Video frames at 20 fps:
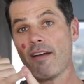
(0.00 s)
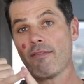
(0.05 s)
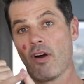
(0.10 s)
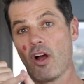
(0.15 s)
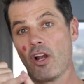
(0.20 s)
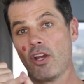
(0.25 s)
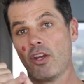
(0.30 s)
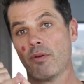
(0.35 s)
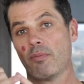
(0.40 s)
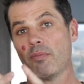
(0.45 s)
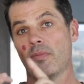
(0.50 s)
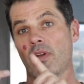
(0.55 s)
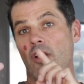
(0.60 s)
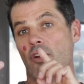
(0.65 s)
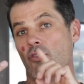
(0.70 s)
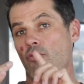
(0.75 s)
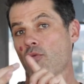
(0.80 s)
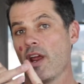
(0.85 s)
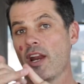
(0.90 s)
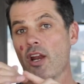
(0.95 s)
volume,
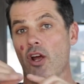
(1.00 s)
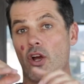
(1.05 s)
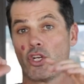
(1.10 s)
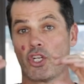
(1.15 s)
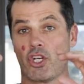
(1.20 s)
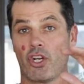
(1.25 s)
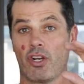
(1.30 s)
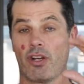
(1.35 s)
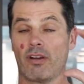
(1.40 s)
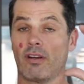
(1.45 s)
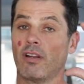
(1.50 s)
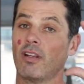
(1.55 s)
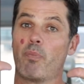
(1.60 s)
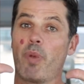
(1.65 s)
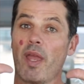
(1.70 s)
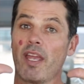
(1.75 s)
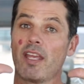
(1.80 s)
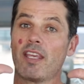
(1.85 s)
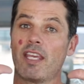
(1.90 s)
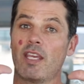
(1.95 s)
red ocean,
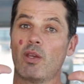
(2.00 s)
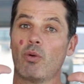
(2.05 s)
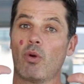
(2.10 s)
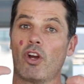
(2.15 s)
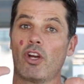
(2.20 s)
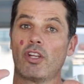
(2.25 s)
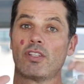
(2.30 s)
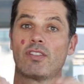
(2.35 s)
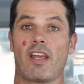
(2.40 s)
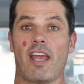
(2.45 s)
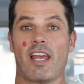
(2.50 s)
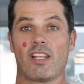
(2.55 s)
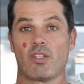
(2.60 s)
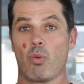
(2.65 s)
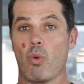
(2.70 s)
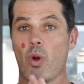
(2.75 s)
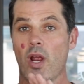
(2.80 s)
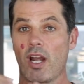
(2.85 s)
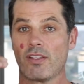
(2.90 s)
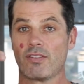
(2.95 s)
big keywords, as
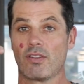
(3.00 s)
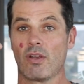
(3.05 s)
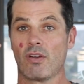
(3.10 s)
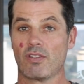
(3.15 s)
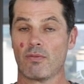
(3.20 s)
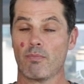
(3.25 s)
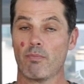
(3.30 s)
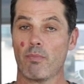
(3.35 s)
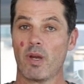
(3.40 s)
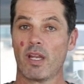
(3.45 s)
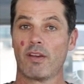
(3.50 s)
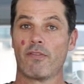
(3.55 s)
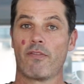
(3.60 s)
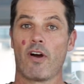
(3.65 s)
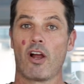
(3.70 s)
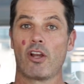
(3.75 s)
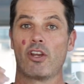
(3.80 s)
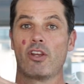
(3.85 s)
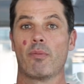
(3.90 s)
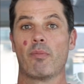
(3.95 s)
well as those mid
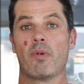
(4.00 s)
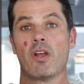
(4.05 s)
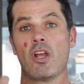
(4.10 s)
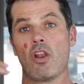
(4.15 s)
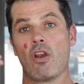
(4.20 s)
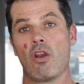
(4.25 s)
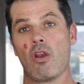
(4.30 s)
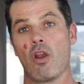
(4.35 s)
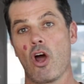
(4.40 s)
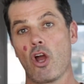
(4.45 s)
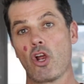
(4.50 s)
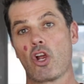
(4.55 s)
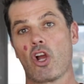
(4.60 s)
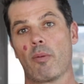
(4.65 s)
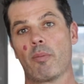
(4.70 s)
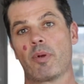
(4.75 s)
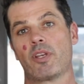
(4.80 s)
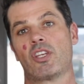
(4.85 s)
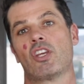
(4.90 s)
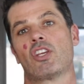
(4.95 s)
volume, low
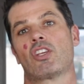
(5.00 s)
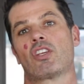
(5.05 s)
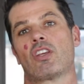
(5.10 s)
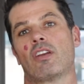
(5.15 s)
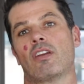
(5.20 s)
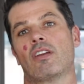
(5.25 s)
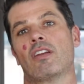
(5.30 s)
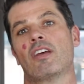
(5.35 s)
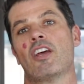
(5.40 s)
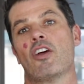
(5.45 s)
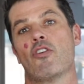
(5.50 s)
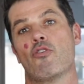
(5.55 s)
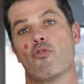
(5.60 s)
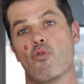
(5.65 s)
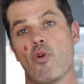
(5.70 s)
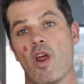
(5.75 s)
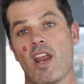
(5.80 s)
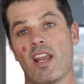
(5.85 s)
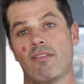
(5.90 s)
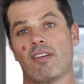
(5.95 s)
competition,
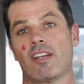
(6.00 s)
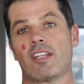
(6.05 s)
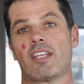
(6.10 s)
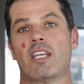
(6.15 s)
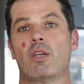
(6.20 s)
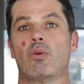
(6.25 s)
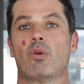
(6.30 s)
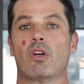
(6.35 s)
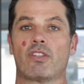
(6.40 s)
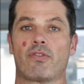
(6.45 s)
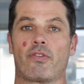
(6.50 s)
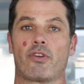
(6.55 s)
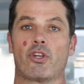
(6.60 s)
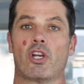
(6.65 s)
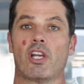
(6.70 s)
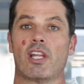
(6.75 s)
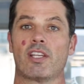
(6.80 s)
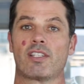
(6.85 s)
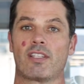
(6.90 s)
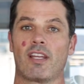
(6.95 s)
relevant keywords for your
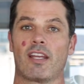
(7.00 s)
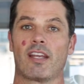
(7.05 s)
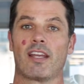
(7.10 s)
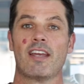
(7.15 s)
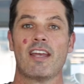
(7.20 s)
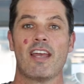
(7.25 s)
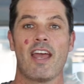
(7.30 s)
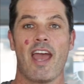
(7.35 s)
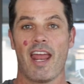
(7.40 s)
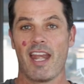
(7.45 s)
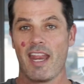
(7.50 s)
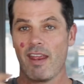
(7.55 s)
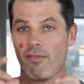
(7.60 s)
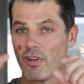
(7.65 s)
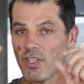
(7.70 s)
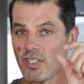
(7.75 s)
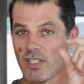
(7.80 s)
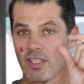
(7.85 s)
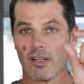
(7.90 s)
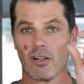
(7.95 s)
listing, and
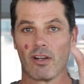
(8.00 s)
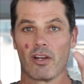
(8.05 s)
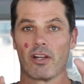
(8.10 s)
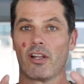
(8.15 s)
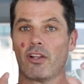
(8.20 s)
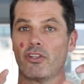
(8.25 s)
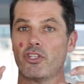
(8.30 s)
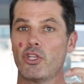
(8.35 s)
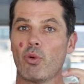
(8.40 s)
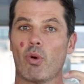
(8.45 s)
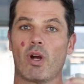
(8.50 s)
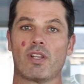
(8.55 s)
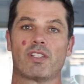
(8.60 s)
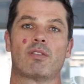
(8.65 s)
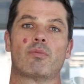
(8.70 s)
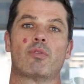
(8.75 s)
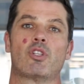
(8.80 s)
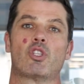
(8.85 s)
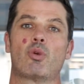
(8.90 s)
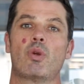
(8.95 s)
every single little nuance
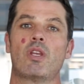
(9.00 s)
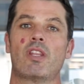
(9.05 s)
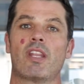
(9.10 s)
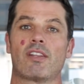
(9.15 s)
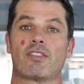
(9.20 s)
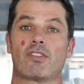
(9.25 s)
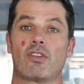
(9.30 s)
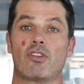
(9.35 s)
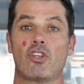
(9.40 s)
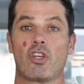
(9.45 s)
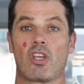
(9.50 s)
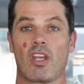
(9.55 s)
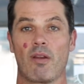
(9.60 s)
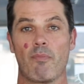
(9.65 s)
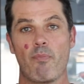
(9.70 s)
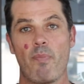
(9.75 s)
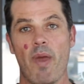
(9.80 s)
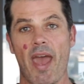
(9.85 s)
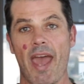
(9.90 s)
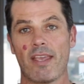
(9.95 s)
in between that, so you can
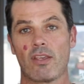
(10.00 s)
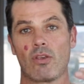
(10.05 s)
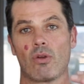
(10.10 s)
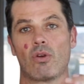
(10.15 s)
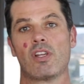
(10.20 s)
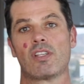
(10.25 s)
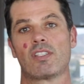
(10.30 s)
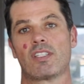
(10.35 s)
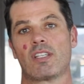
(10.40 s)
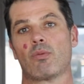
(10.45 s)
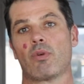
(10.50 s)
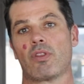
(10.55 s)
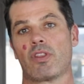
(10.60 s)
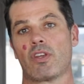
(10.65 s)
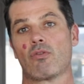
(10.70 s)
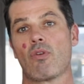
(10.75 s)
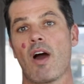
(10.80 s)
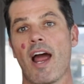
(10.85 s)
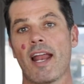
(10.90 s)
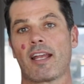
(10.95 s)
pack your listing with the
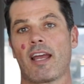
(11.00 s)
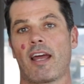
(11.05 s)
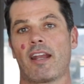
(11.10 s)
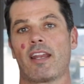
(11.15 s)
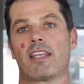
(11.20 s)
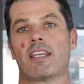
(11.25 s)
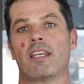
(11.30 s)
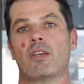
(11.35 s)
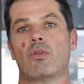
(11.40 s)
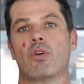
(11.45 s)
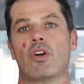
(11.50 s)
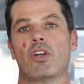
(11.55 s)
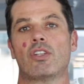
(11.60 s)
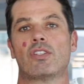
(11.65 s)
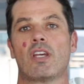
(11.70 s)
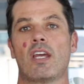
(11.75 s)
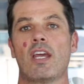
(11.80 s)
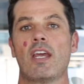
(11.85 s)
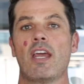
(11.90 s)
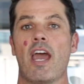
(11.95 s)
right kind of
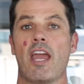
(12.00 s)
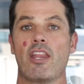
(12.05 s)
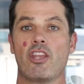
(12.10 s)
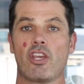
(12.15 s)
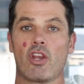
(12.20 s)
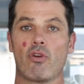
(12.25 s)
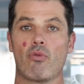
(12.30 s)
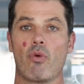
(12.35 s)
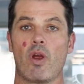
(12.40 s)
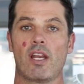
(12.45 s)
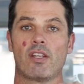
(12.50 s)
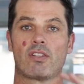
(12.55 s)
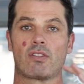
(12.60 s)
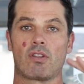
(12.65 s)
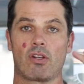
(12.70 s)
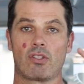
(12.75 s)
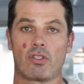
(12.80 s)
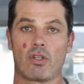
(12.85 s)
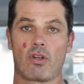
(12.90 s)
keywords and you can really start to